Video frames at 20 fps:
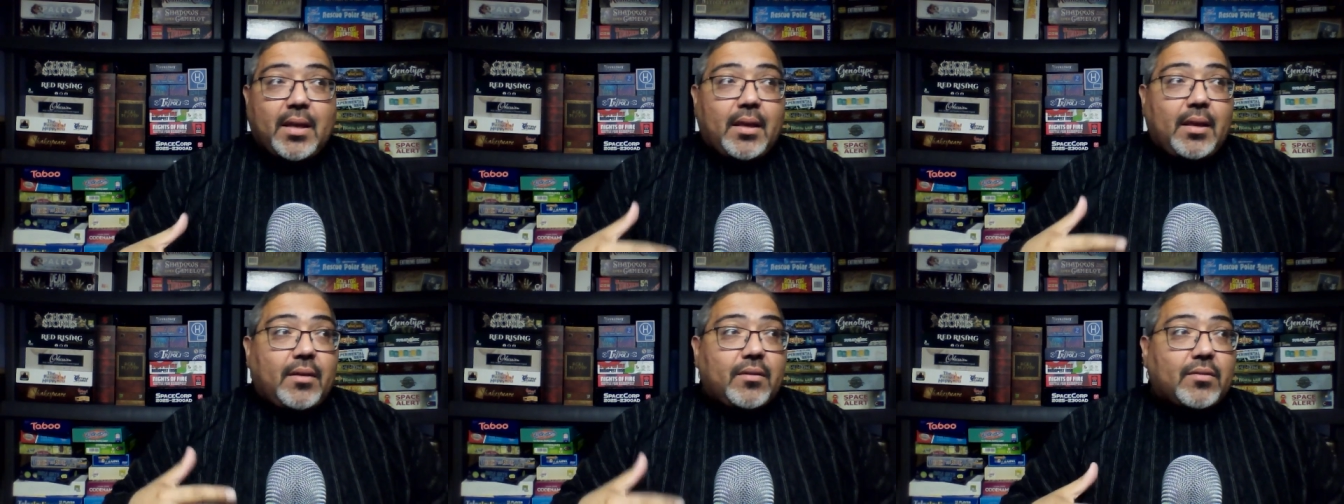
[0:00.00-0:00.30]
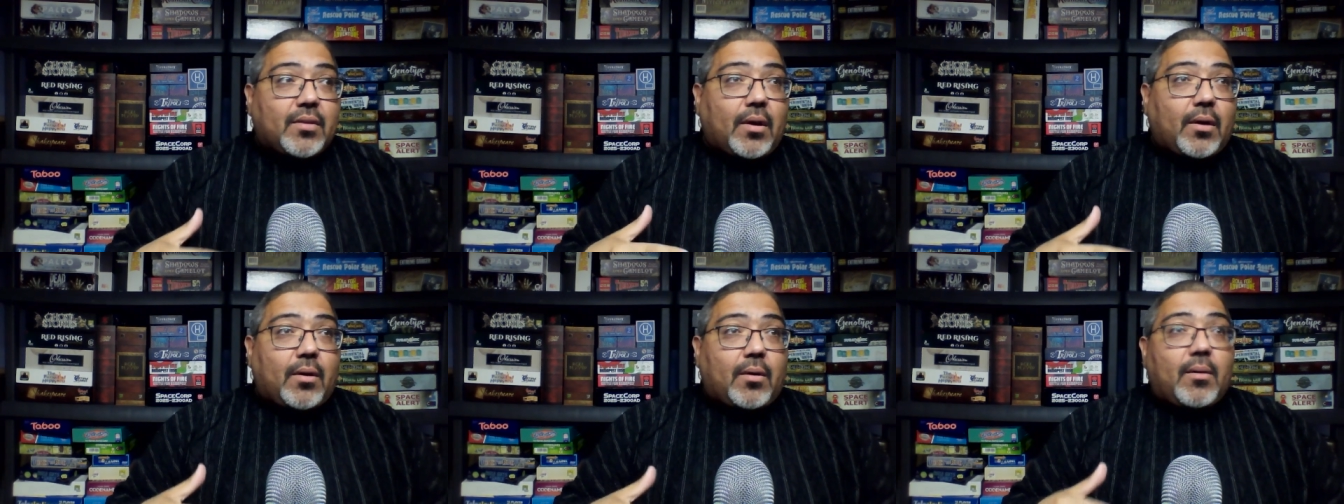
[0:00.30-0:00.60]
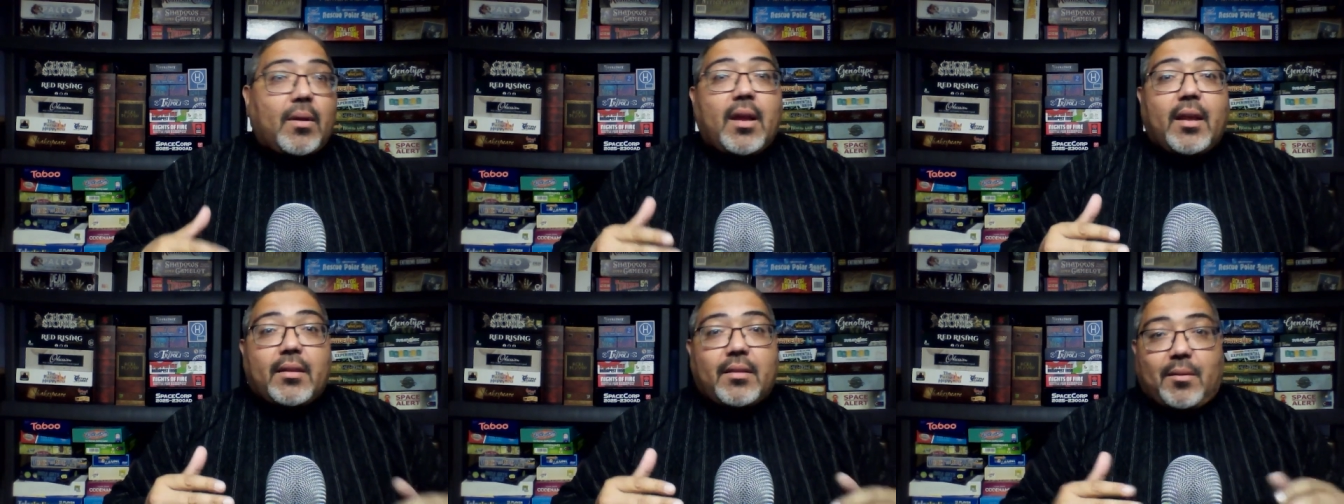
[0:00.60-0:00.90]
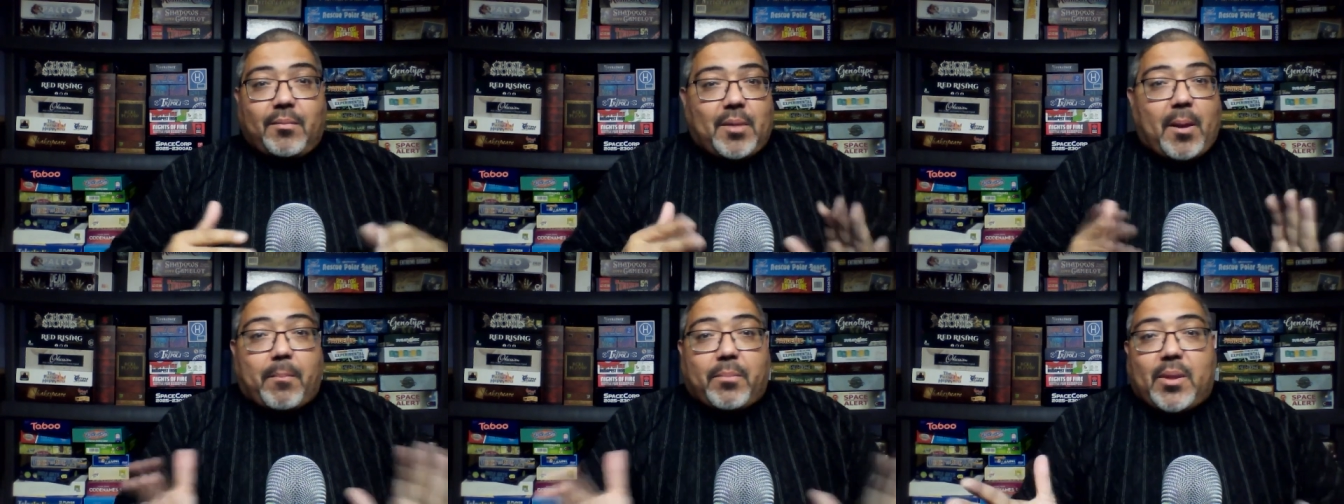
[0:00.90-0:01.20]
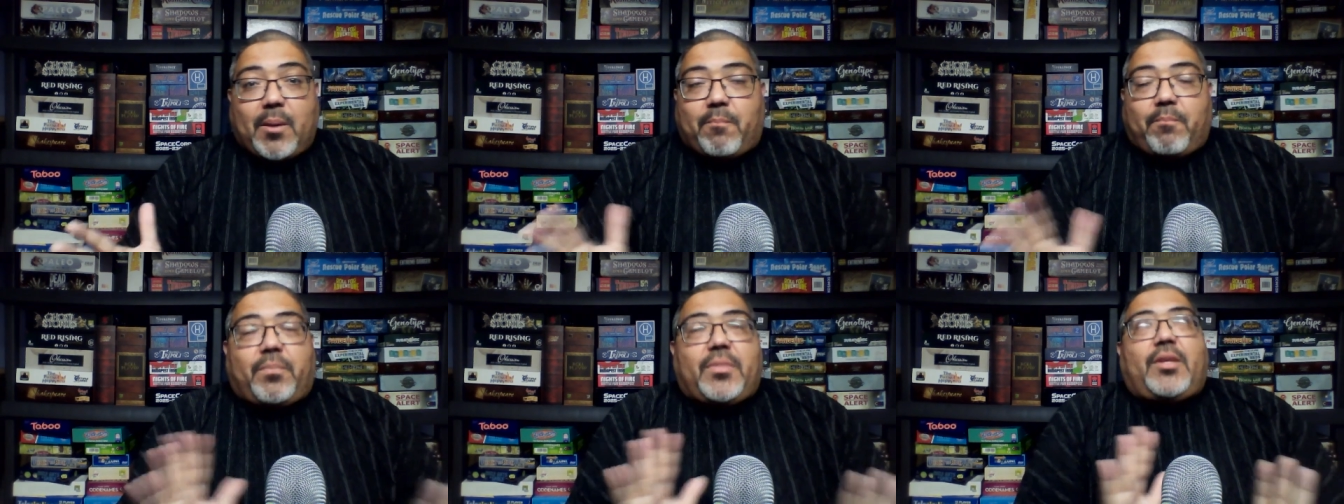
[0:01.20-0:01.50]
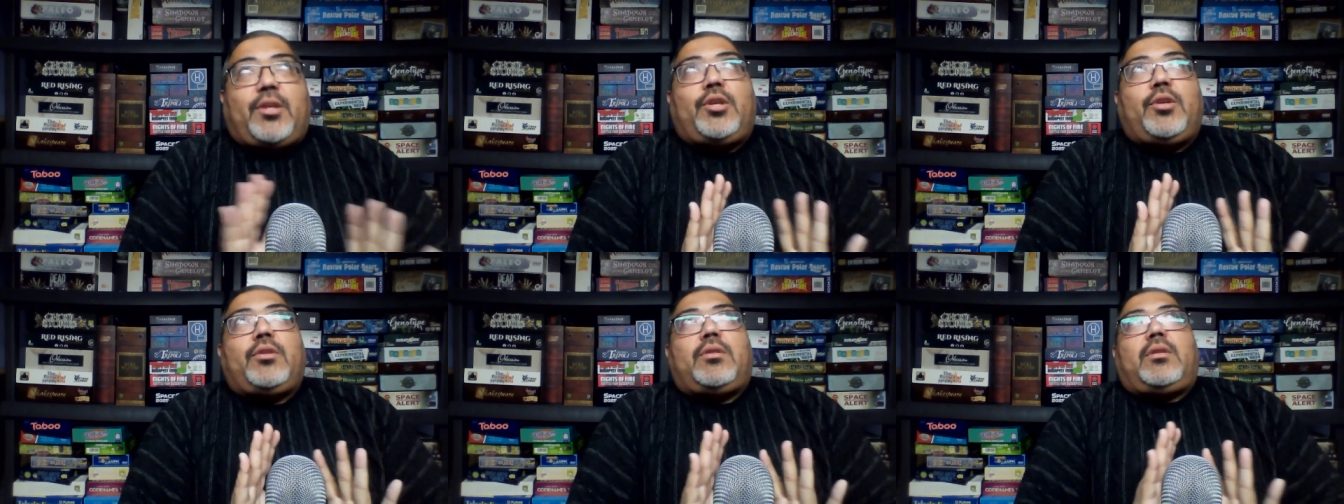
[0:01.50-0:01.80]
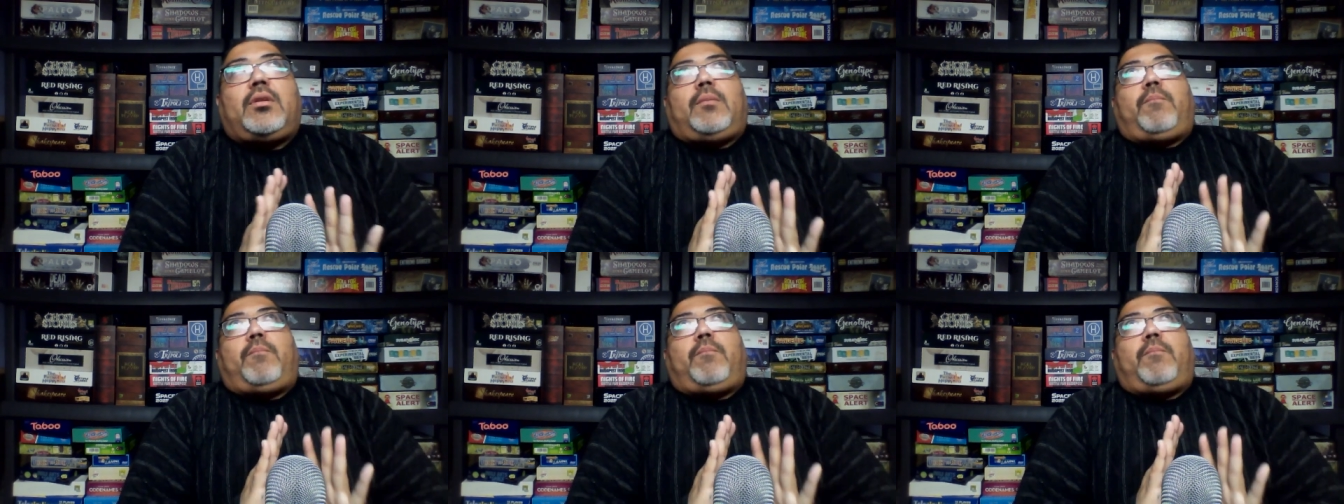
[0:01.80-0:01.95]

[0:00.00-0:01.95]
So the, the the the,